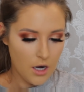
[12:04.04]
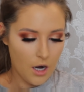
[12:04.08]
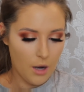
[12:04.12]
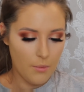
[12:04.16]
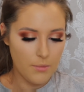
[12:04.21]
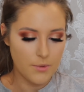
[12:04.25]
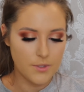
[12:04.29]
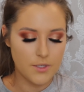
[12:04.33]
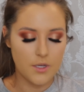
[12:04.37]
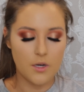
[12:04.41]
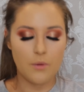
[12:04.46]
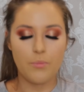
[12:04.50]

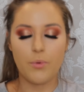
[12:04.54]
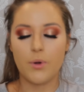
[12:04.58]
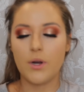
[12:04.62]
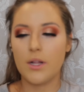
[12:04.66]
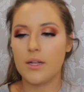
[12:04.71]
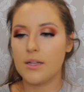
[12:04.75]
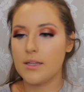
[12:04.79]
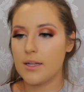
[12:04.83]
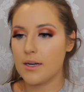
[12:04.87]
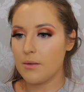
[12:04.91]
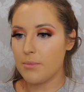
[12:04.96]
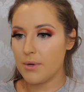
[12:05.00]
I'm just gonna put
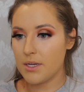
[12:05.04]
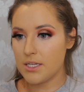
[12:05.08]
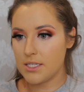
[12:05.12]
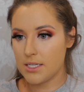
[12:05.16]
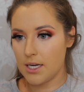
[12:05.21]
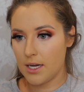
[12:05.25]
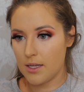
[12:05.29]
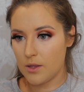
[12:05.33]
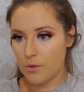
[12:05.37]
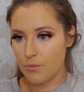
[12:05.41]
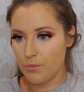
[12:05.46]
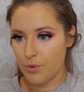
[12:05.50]
a little bit
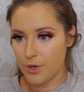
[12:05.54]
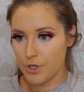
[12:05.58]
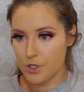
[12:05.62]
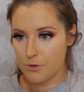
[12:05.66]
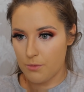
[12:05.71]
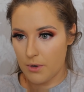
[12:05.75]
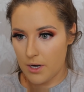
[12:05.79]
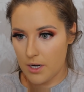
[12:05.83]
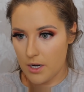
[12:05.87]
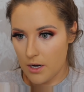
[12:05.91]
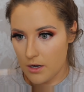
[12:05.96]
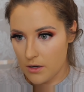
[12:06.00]
down the bridge
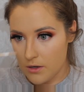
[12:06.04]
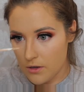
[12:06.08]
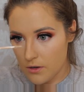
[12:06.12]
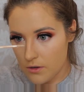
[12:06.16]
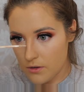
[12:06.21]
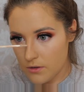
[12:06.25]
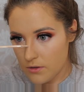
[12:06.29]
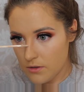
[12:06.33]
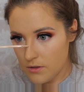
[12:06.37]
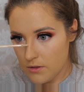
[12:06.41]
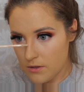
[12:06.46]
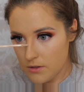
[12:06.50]
of my
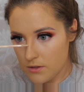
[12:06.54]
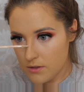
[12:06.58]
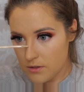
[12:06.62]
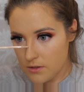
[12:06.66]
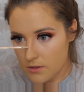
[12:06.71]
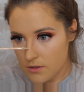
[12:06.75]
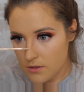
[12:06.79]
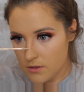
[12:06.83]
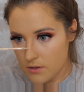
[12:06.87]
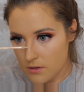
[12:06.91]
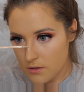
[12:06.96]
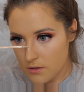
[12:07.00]
nose.